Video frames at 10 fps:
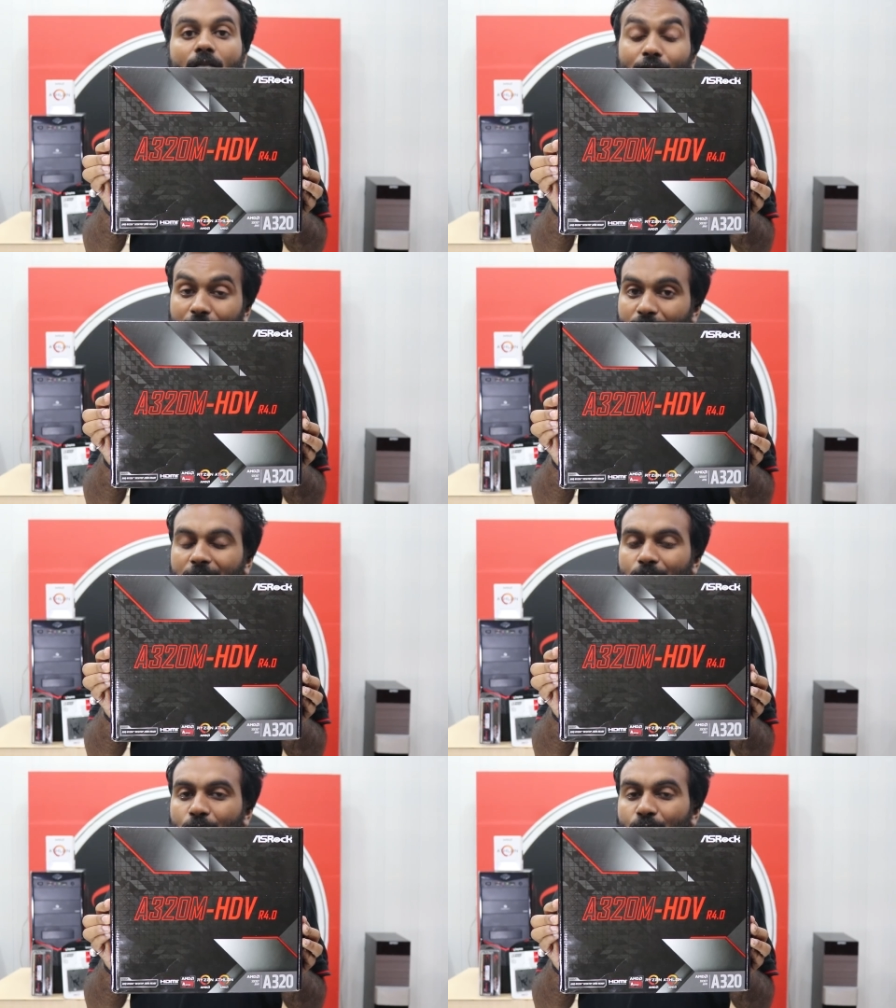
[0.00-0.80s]
For the
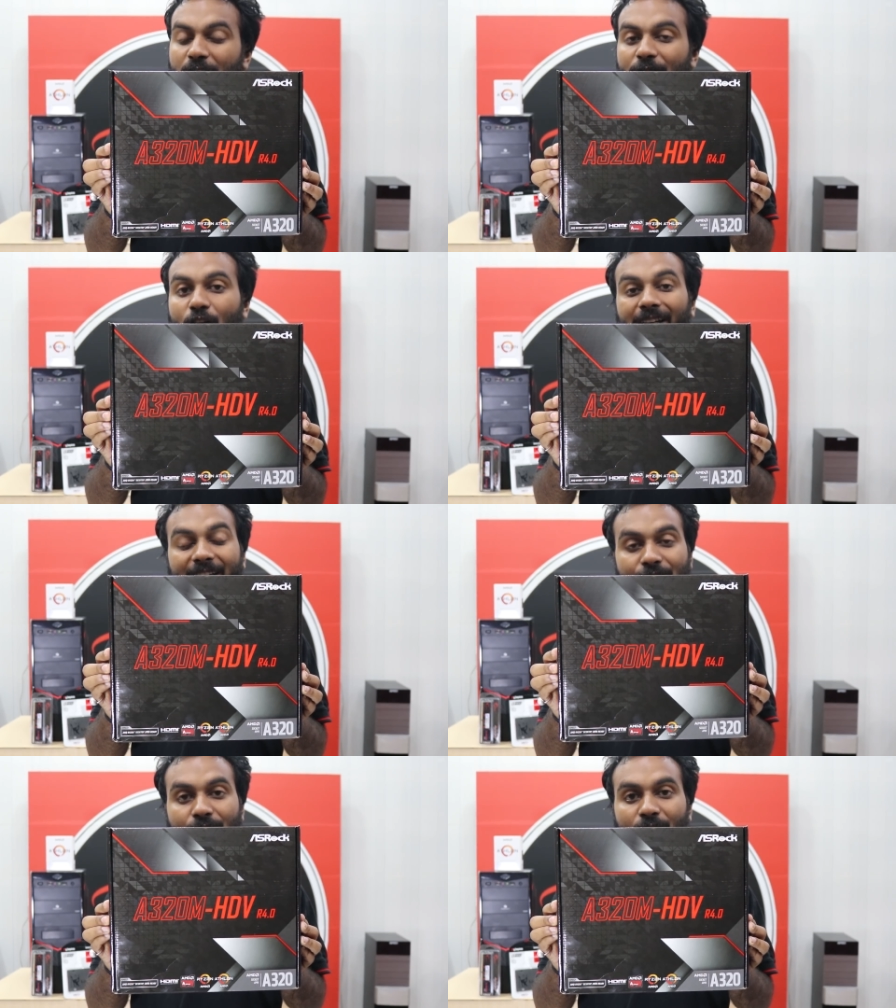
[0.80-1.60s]
motherboard, we have got
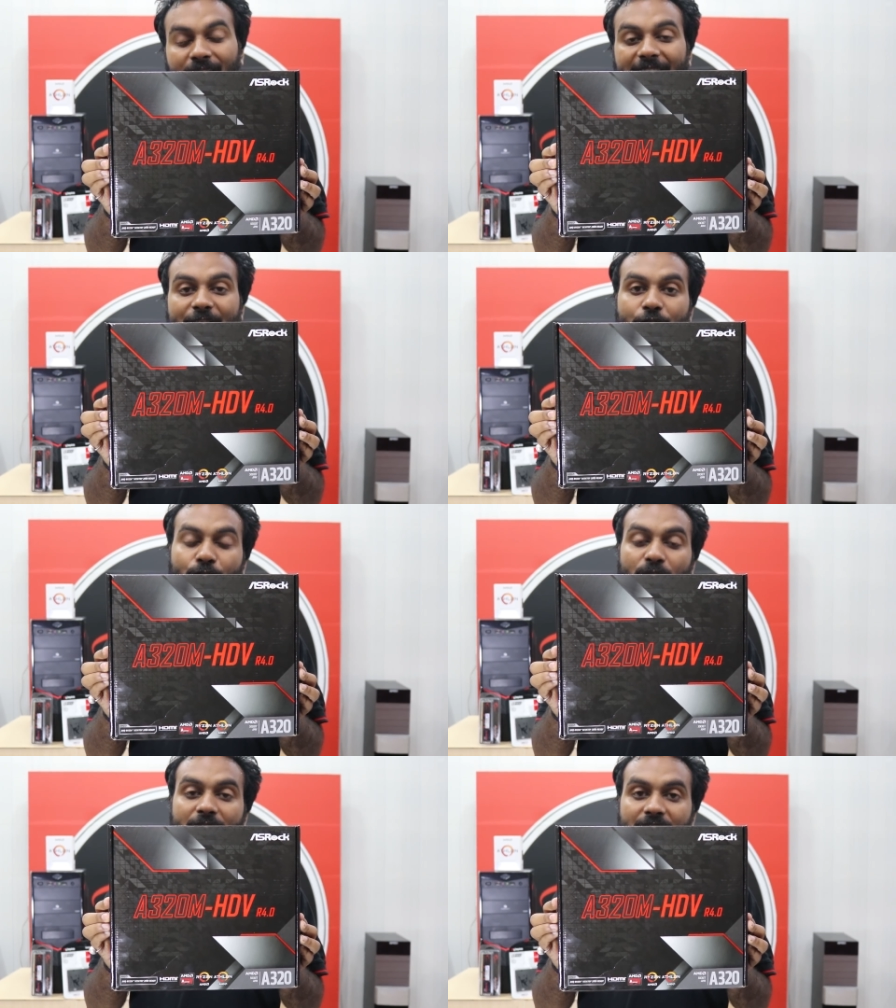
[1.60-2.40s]
ASRock A three
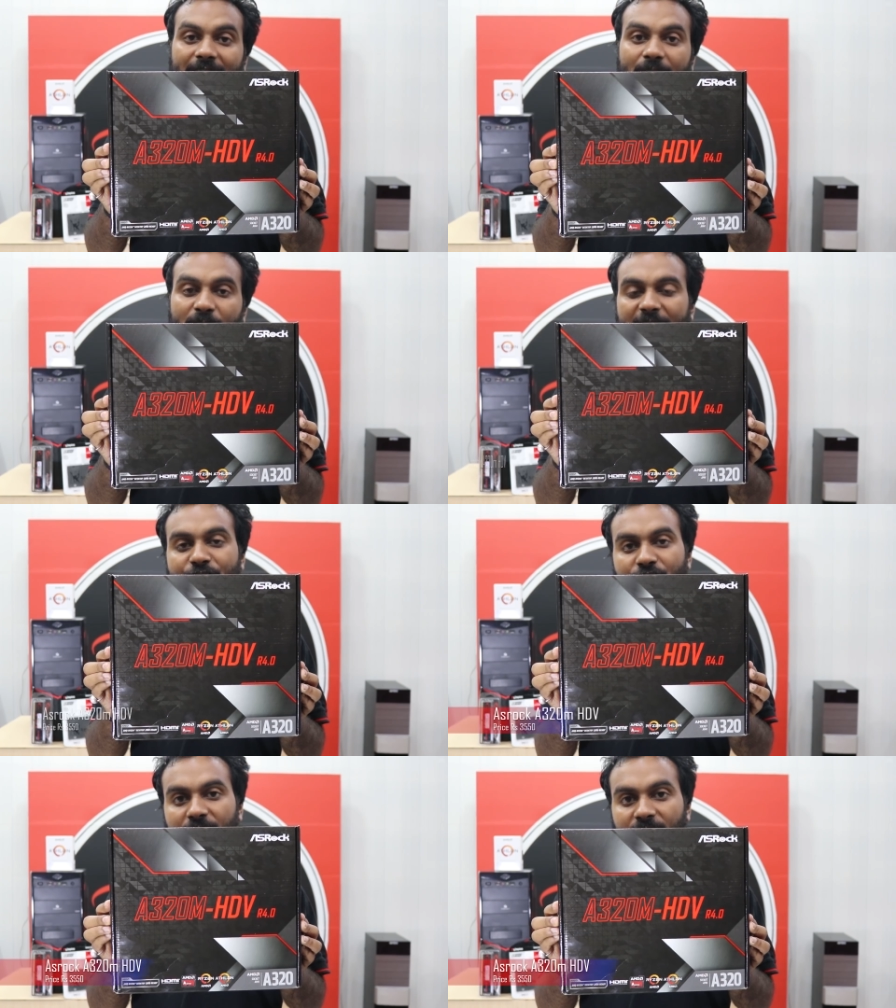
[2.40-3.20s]
twenty M
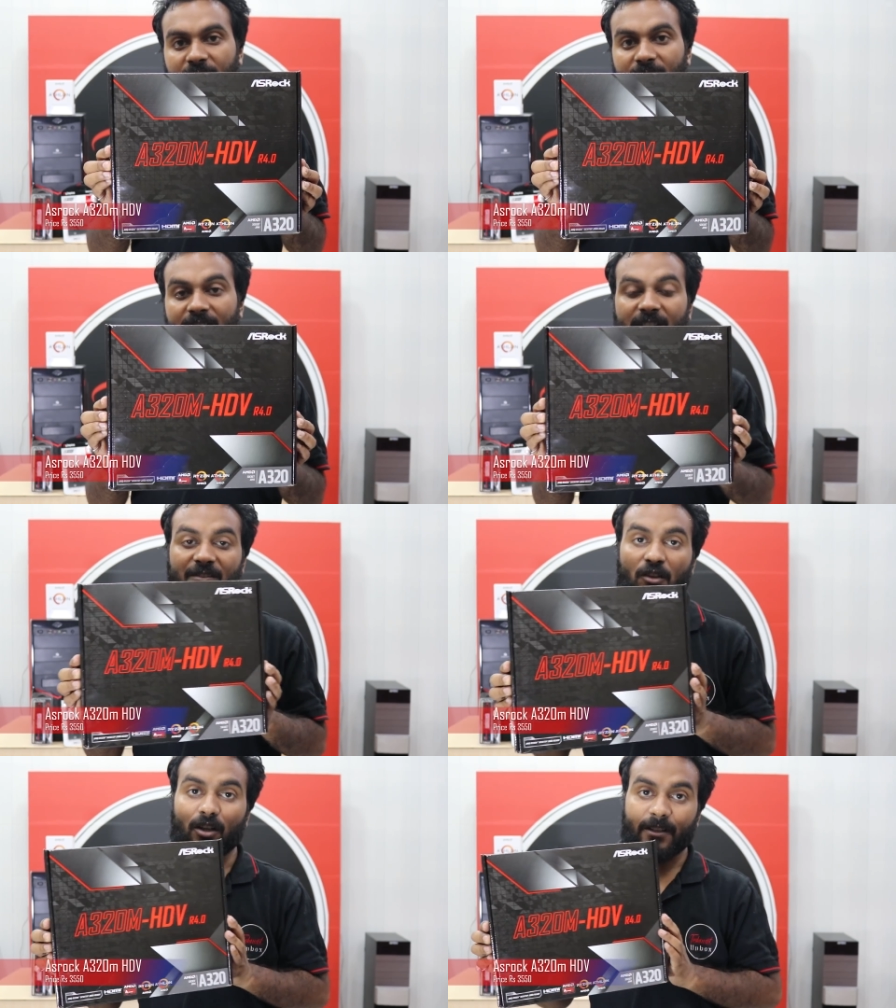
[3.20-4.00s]
H D V. This
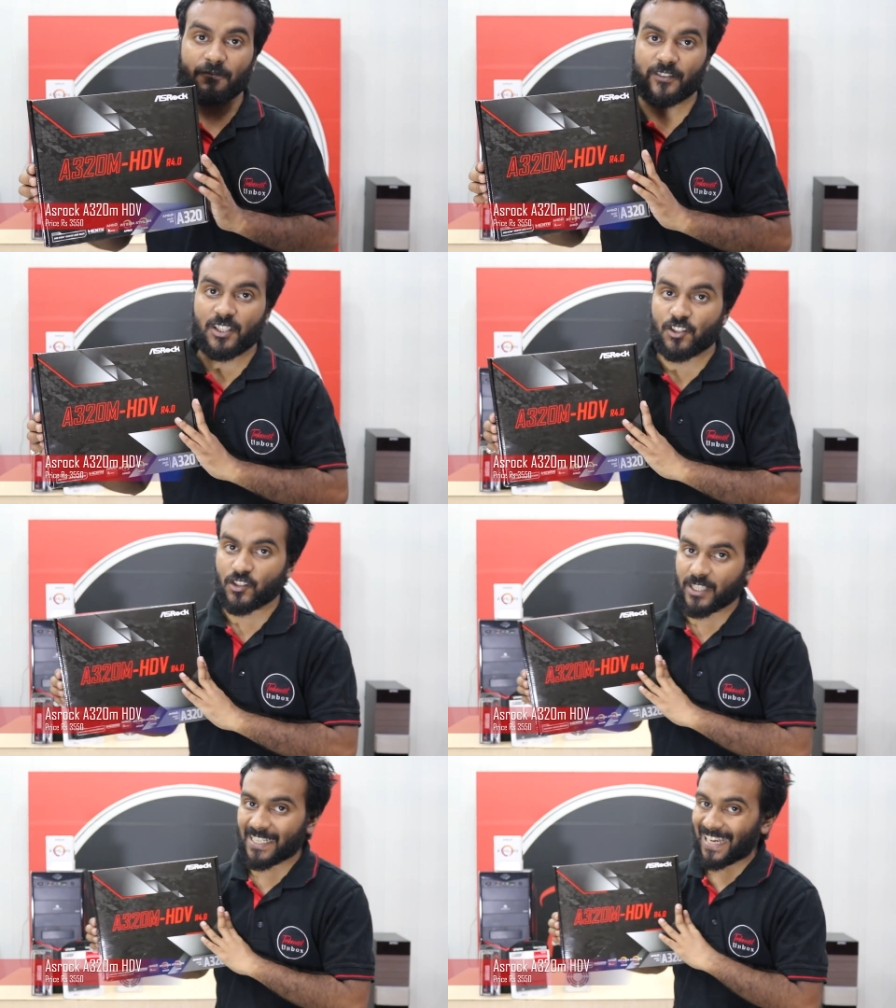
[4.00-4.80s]
has got a V
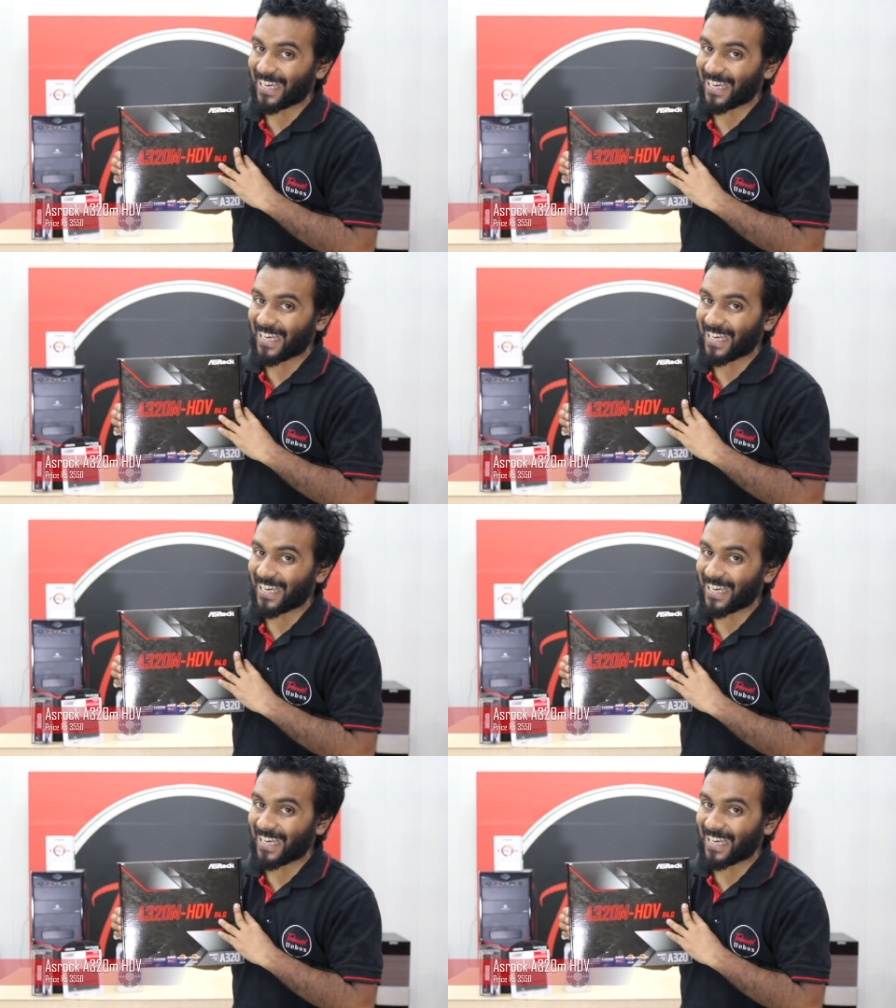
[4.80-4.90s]
G A